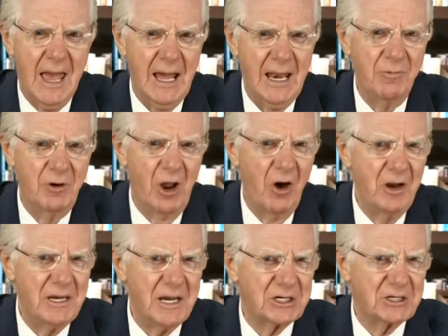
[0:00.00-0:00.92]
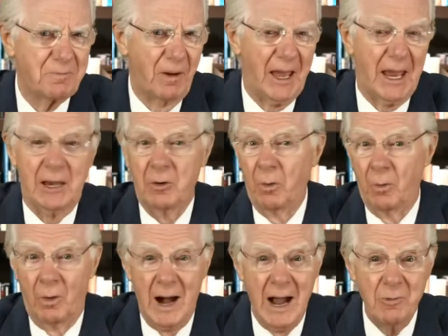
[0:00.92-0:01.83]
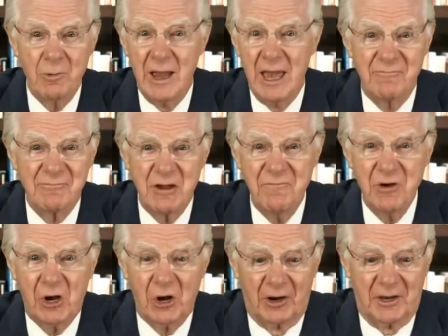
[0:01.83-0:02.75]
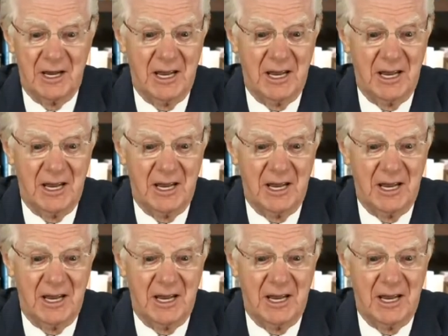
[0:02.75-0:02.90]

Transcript: And he went on to explain why we have difficulty